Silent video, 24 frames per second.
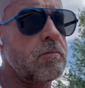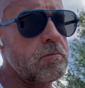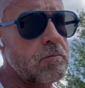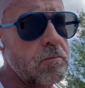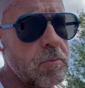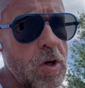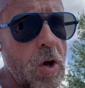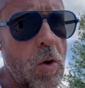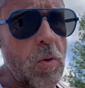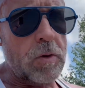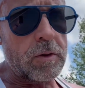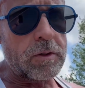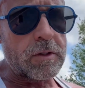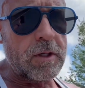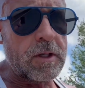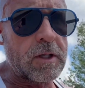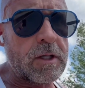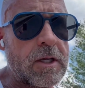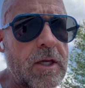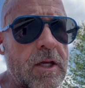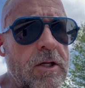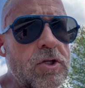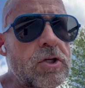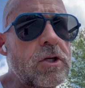go into the
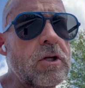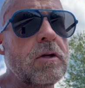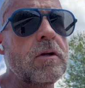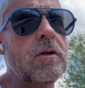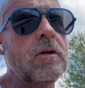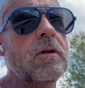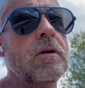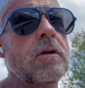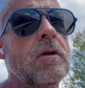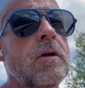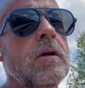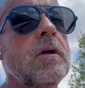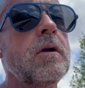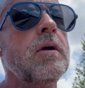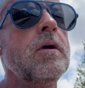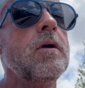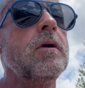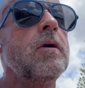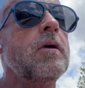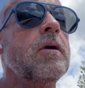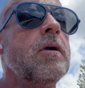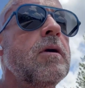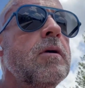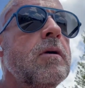kitchen,
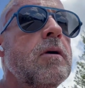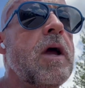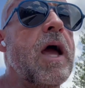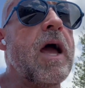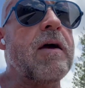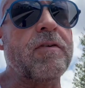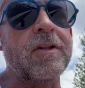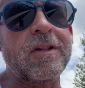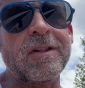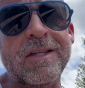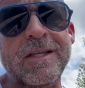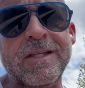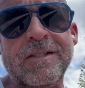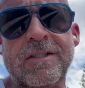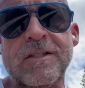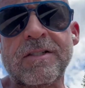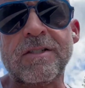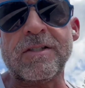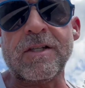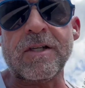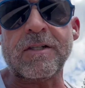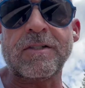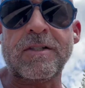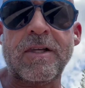have at least a
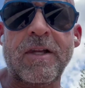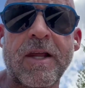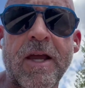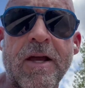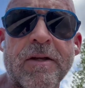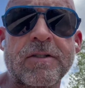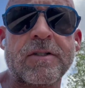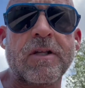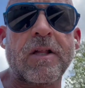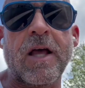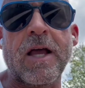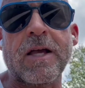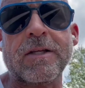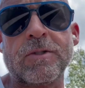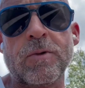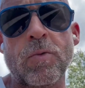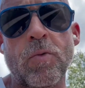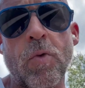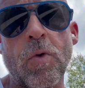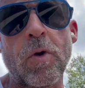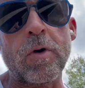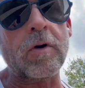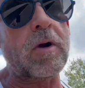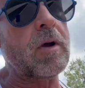16-ounce glass of
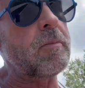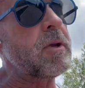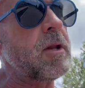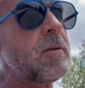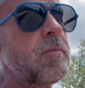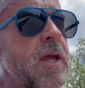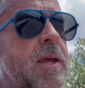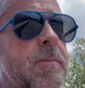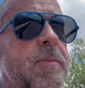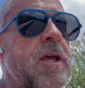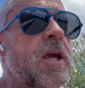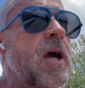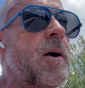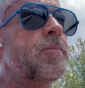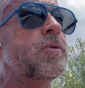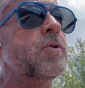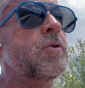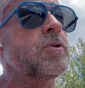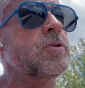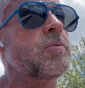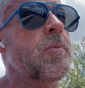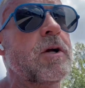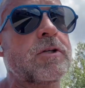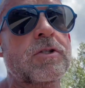water. I mean, maybe up to
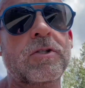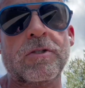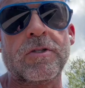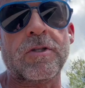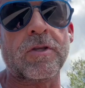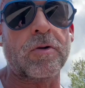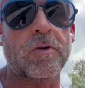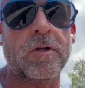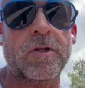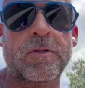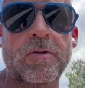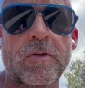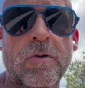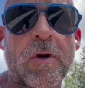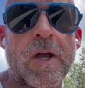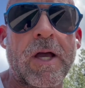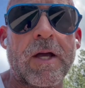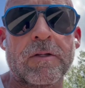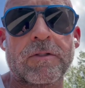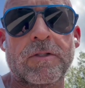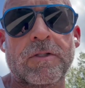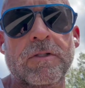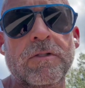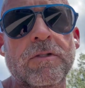as much as 32
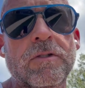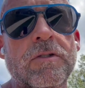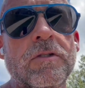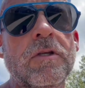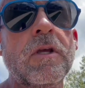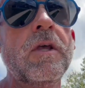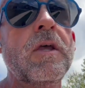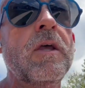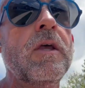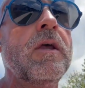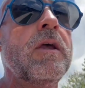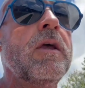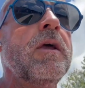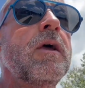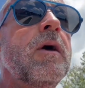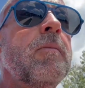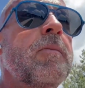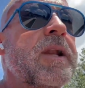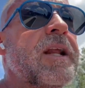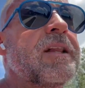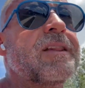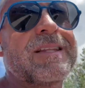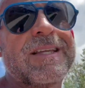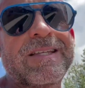ounces,
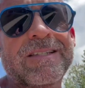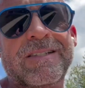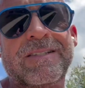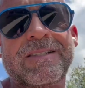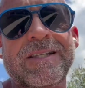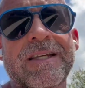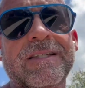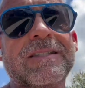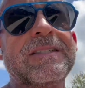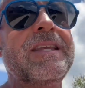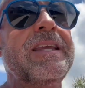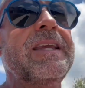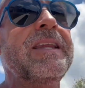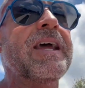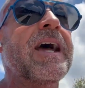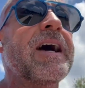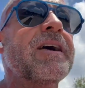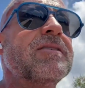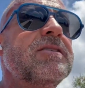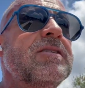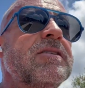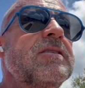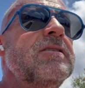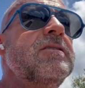but at least 16
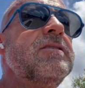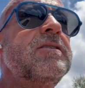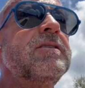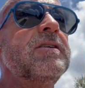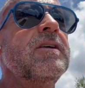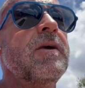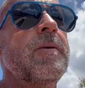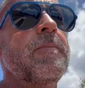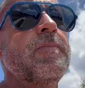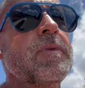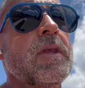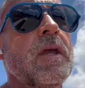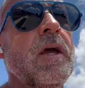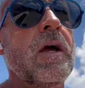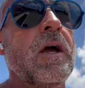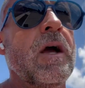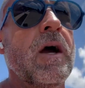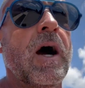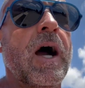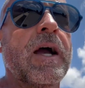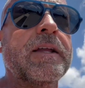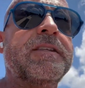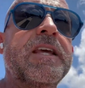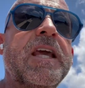ounces.
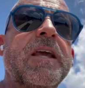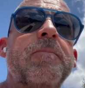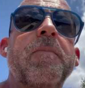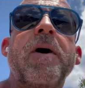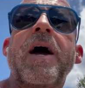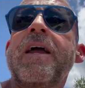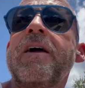I take my